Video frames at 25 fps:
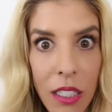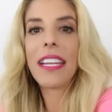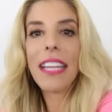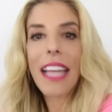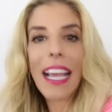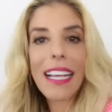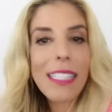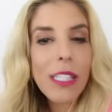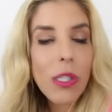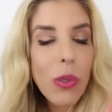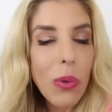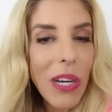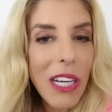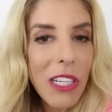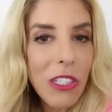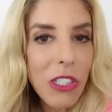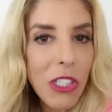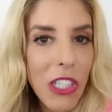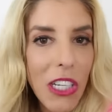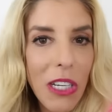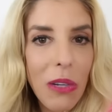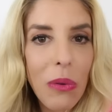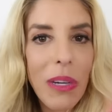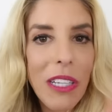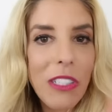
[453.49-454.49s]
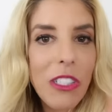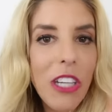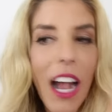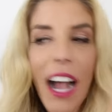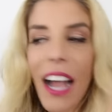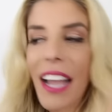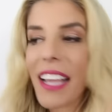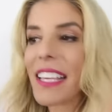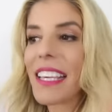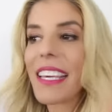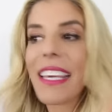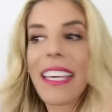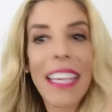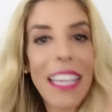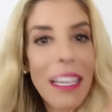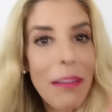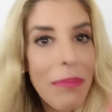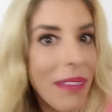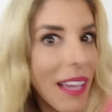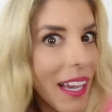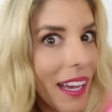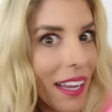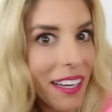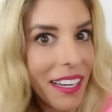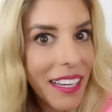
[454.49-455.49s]
The next question, which I
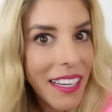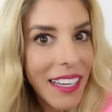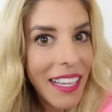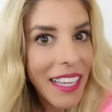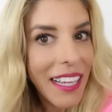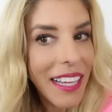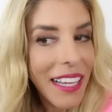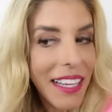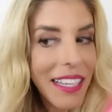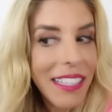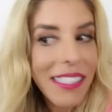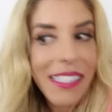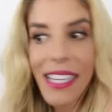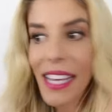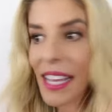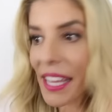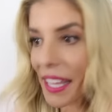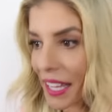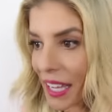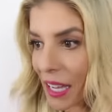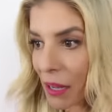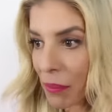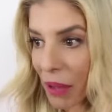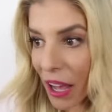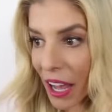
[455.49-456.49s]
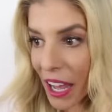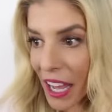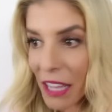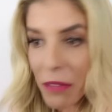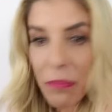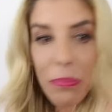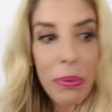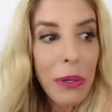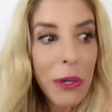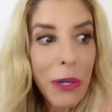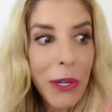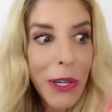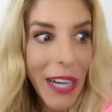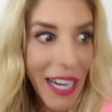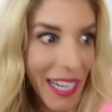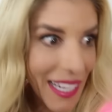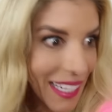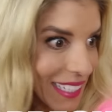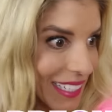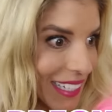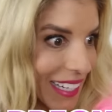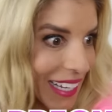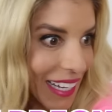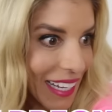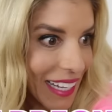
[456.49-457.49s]
keep getting is, am I
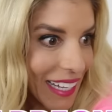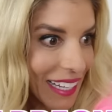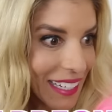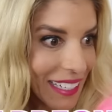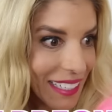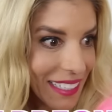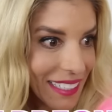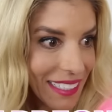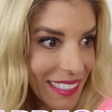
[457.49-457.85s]
pregnant?